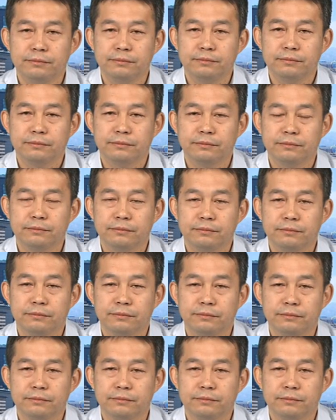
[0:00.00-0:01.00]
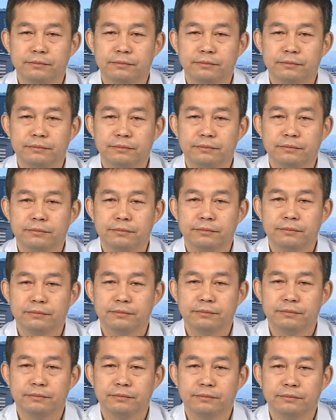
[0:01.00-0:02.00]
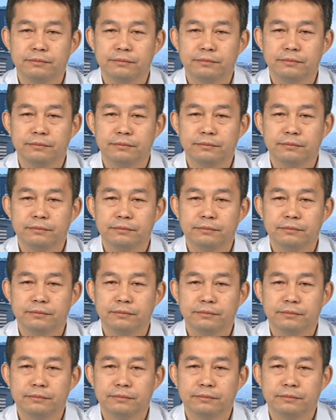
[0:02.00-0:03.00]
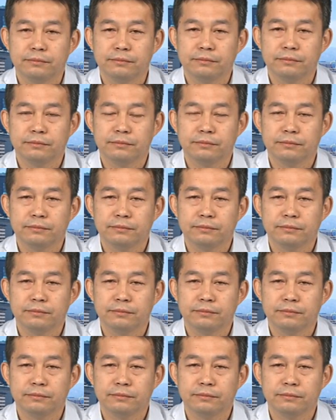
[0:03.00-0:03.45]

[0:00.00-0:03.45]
No words are spoken by the person on screen.